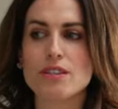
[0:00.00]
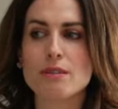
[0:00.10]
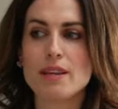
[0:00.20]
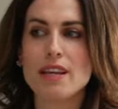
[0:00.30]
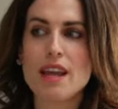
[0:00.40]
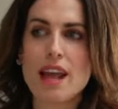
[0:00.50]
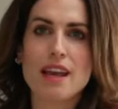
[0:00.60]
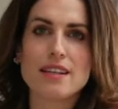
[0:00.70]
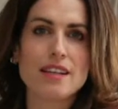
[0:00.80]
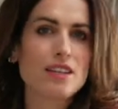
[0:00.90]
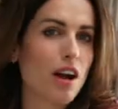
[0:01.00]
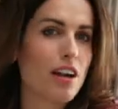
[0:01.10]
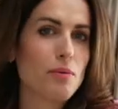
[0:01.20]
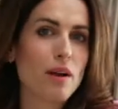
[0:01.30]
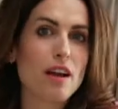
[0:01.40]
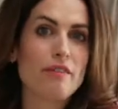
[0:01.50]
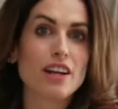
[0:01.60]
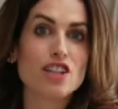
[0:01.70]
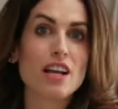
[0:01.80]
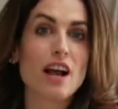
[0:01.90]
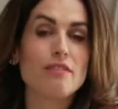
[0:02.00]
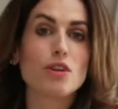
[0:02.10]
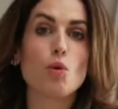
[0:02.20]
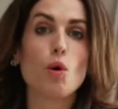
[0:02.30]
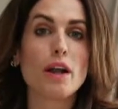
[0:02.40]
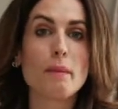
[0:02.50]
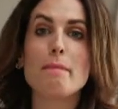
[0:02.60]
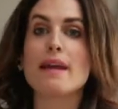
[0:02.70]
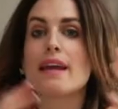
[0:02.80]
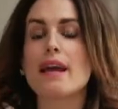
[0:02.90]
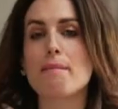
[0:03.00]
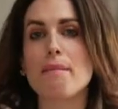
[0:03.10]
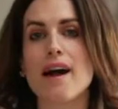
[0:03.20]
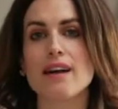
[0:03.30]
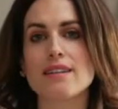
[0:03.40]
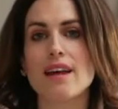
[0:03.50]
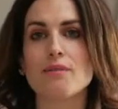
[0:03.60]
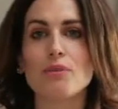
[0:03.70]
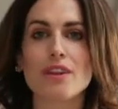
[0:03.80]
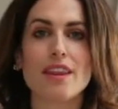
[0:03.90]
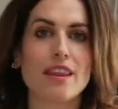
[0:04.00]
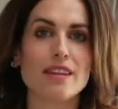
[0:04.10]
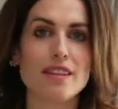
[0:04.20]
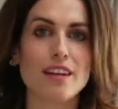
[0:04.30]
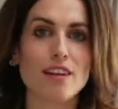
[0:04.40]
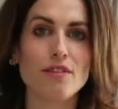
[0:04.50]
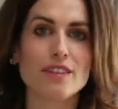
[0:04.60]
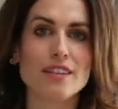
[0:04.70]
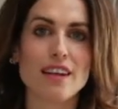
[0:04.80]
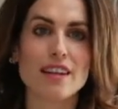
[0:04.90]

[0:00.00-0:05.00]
to me is a tiny way of actually having quite a big impact. And one of the things that I love to say